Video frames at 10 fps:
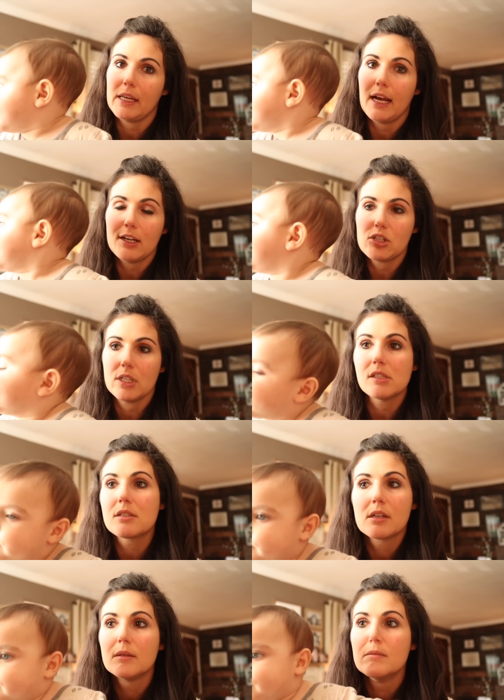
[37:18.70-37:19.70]
the
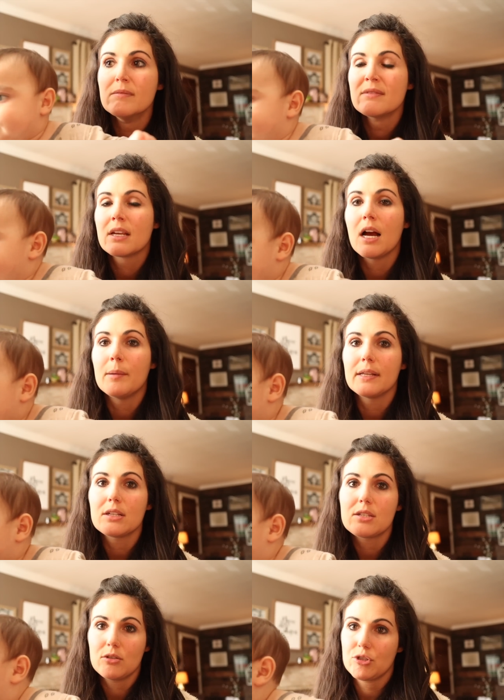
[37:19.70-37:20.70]
ashes. And
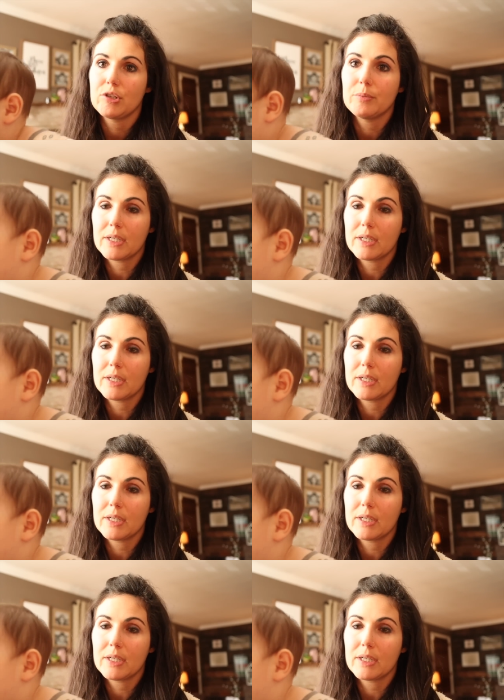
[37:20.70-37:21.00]
that's so true,